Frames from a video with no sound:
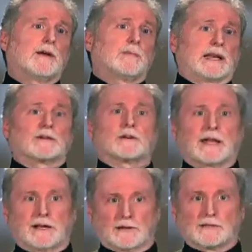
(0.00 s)
medical
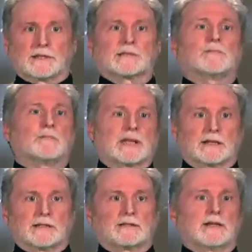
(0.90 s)
care system,
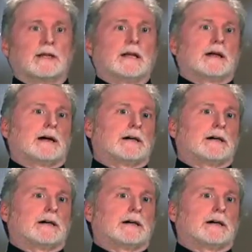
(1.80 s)
because uh,